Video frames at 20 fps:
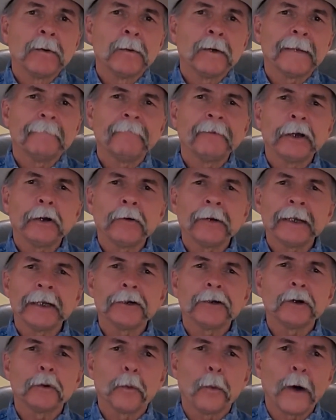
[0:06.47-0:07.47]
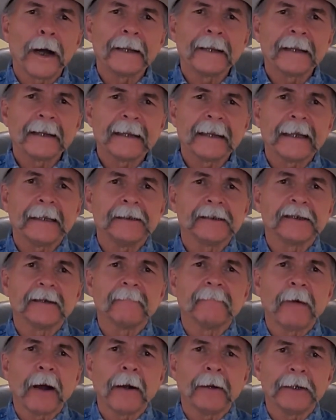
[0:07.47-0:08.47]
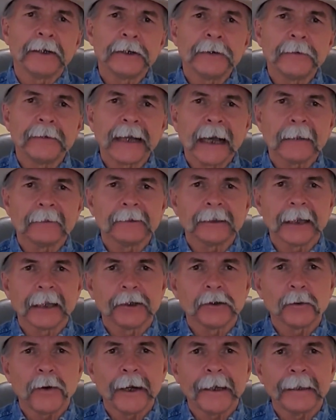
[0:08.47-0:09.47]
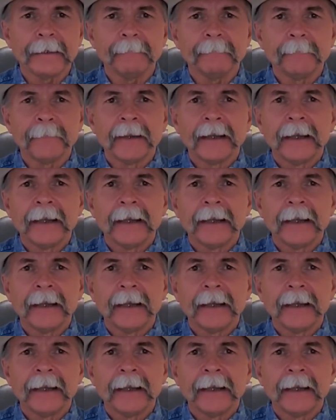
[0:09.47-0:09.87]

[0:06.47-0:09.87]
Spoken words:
Well, if we only learned one thing so far in 2020,